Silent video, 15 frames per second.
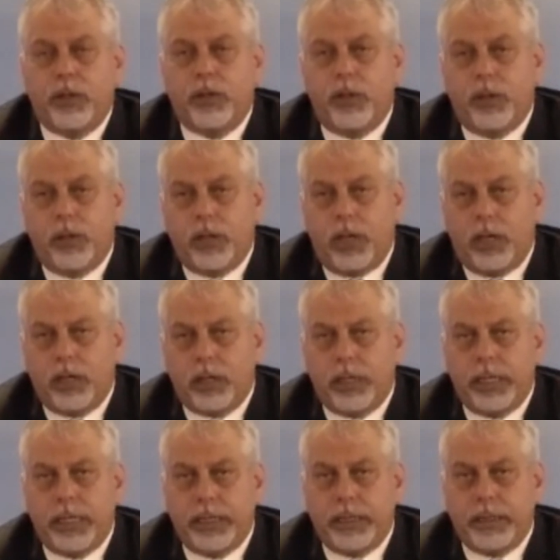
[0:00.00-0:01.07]
Morocco
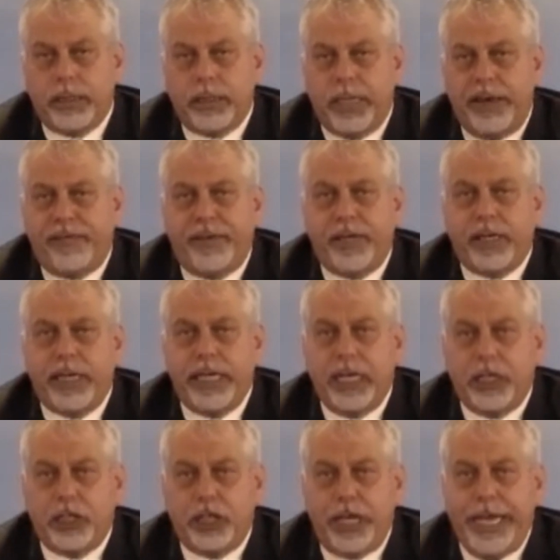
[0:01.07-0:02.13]
are a,
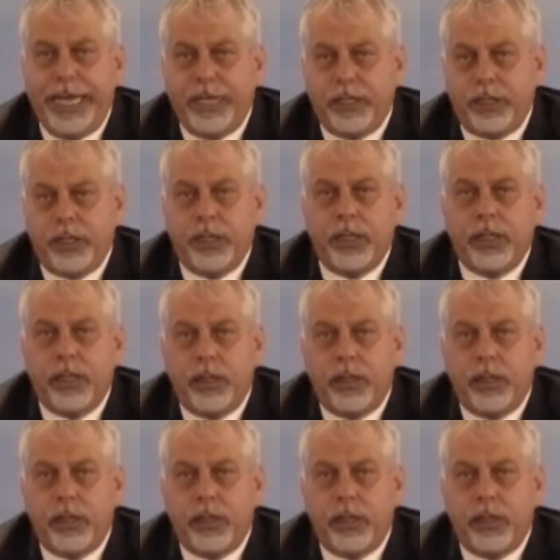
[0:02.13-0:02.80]
definitely a change